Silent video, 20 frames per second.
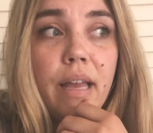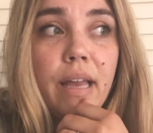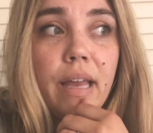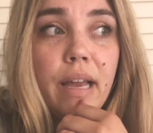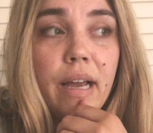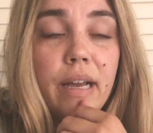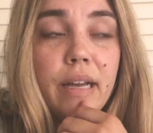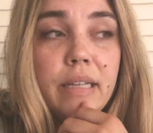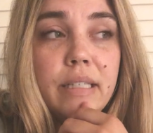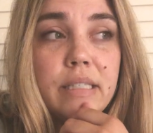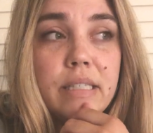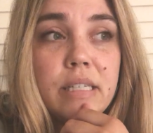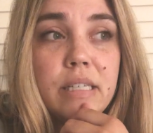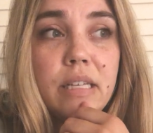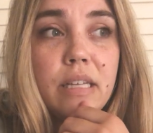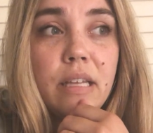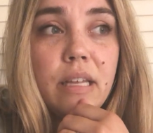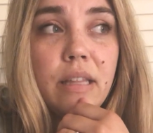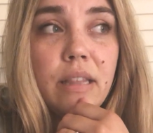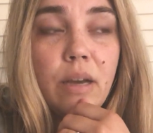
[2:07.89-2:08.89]

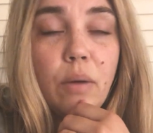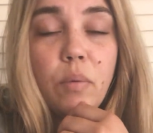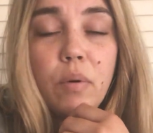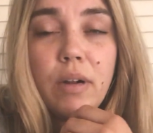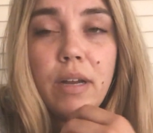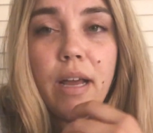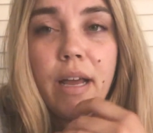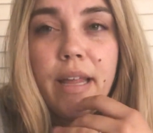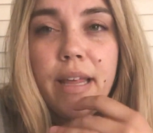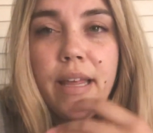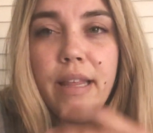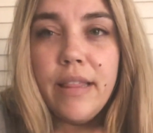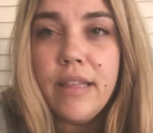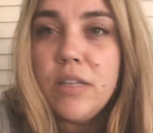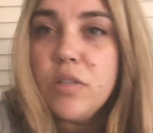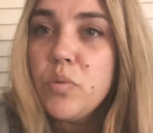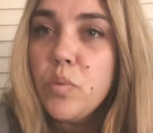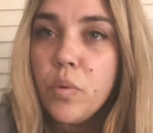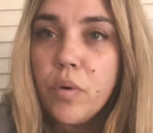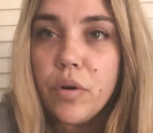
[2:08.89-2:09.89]
and that we're not in
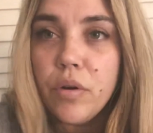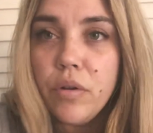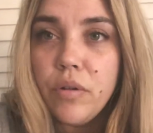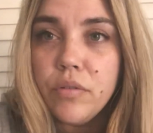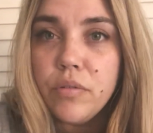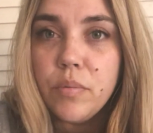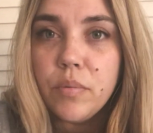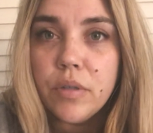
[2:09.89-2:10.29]
this world.